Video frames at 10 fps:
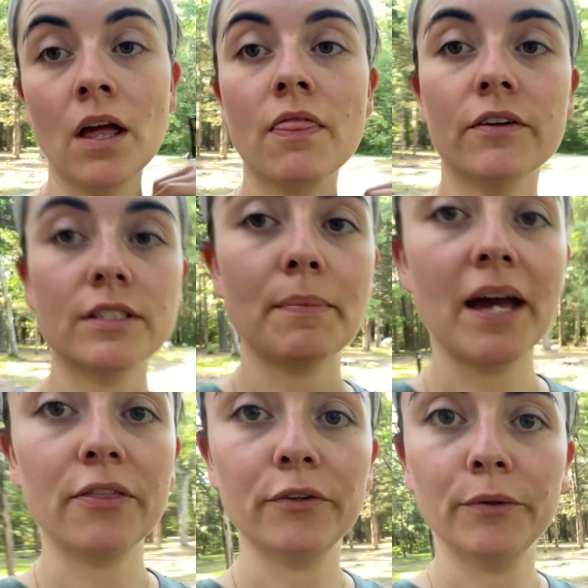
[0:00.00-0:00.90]
There's a
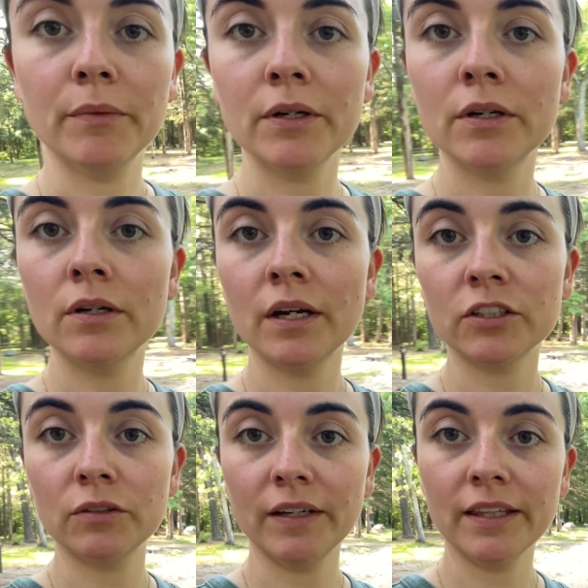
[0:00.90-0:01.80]
bathroom
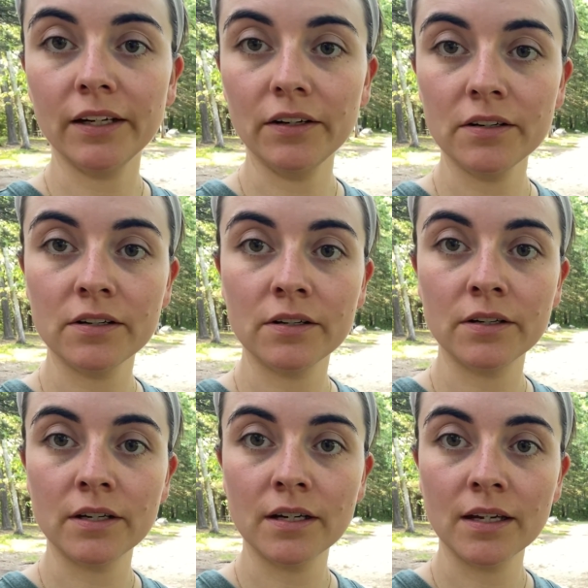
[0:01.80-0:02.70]
right there,
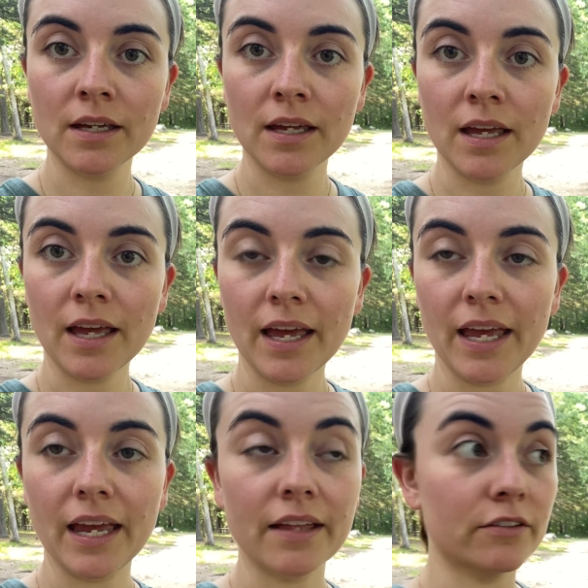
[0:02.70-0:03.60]

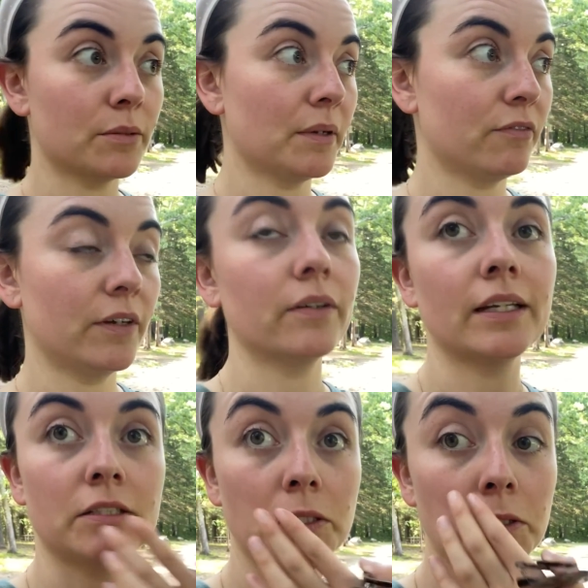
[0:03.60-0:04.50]
and there's a big field
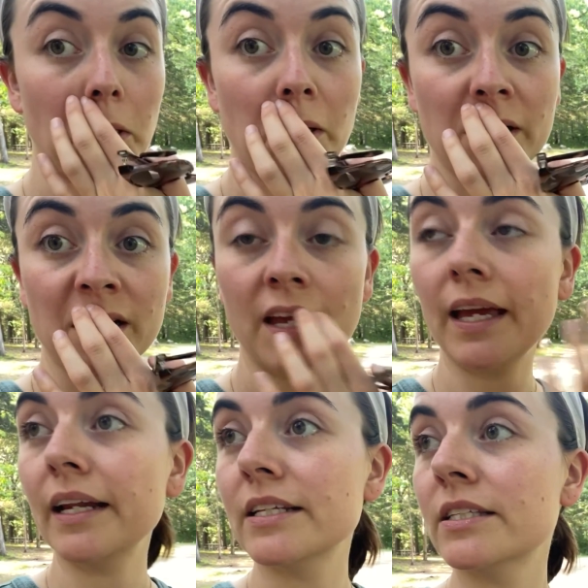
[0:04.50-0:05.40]
as you saw,
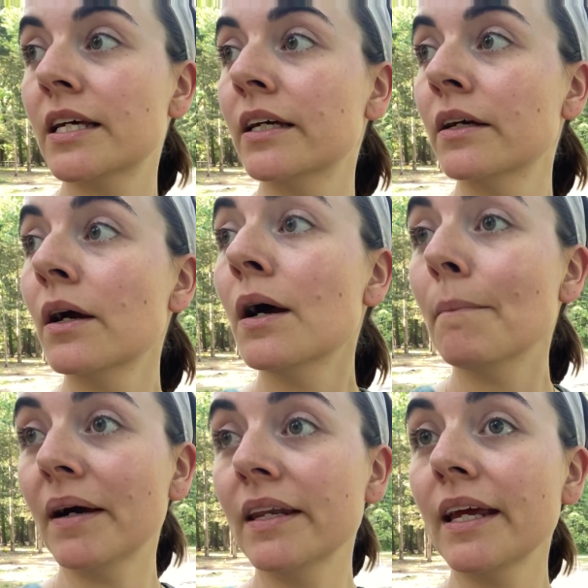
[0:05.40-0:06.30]
and it's
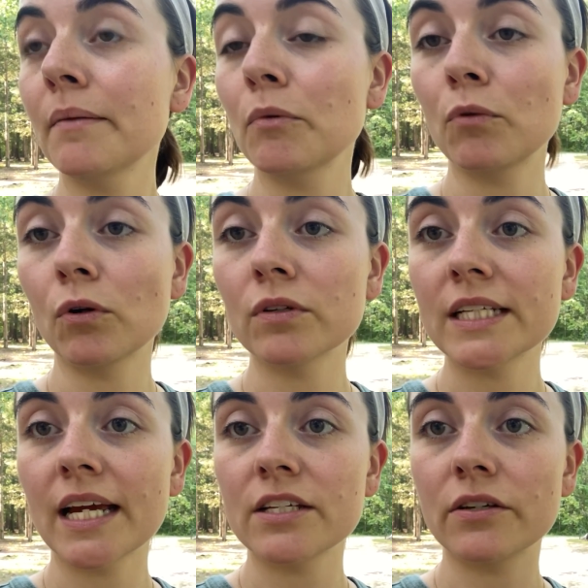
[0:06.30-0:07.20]
Monday, Memorial
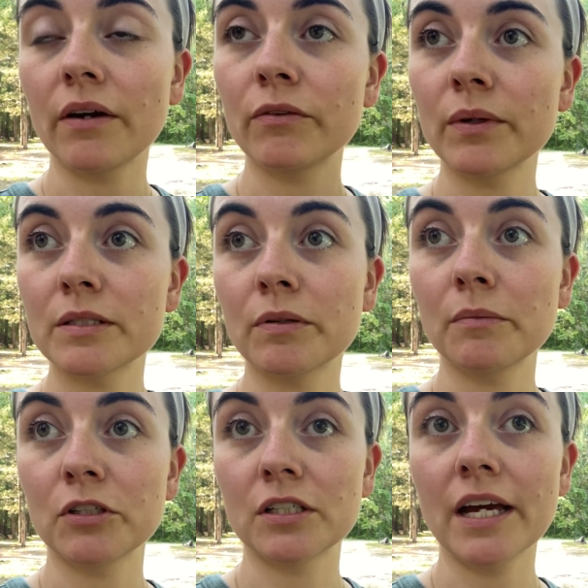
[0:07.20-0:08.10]
Day, so everyone's pretty
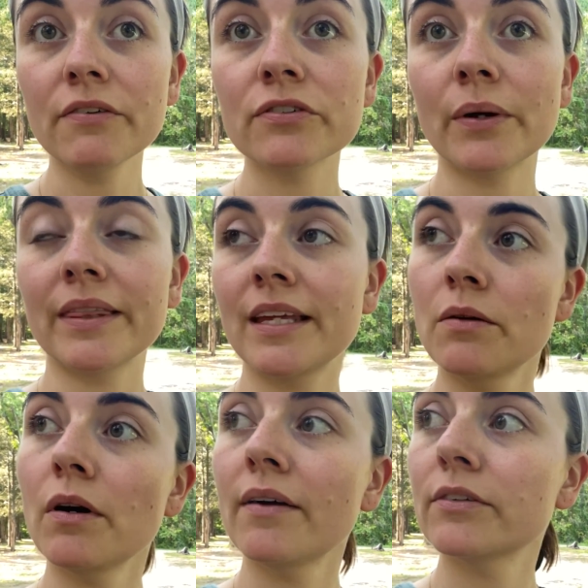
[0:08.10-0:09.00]
much left, so I think
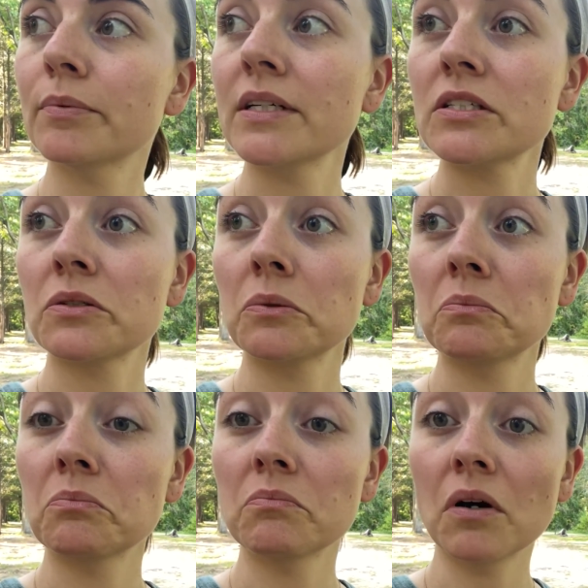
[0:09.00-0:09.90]
we'll have the place
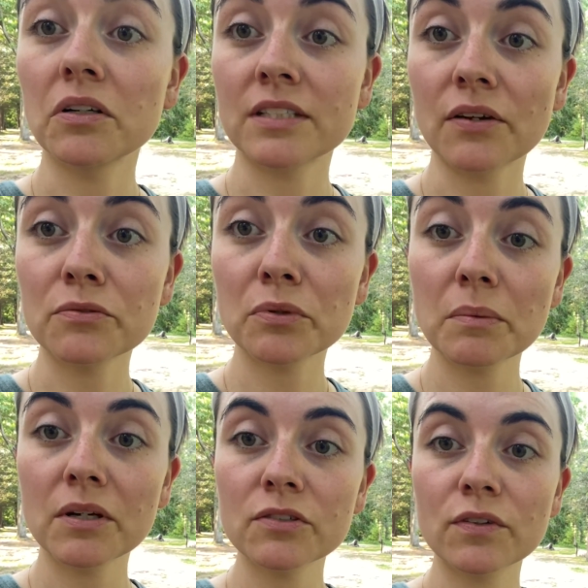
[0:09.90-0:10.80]
to ourselves pretty
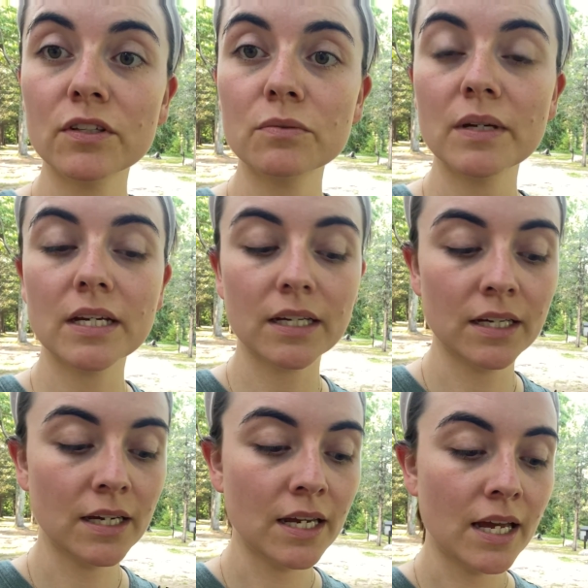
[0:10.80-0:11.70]
much for this week,
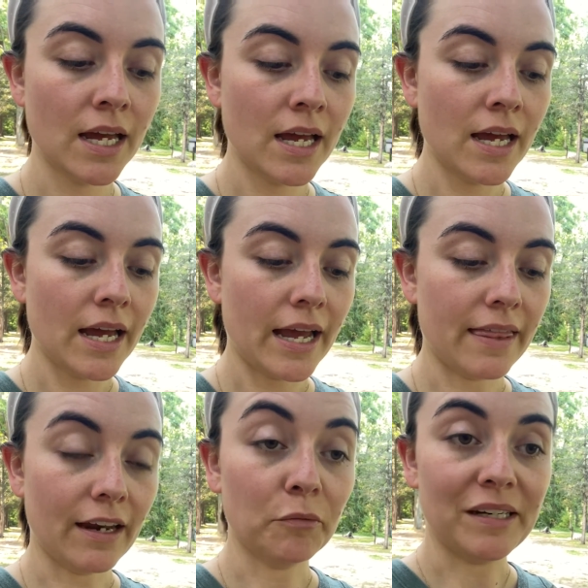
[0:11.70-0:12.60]

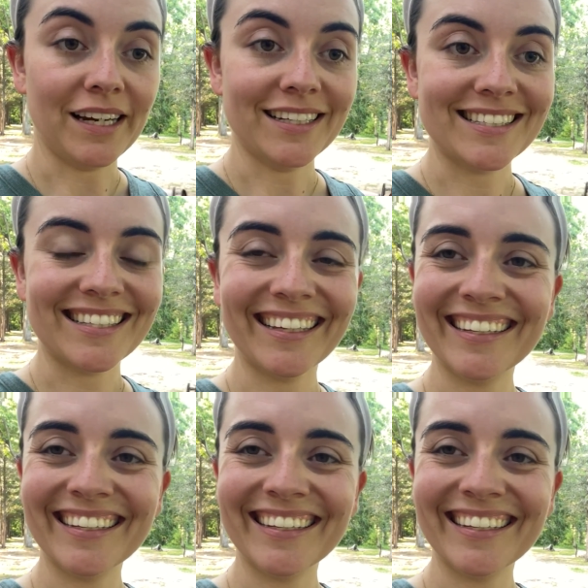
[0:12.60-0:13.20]
and that'll be nice.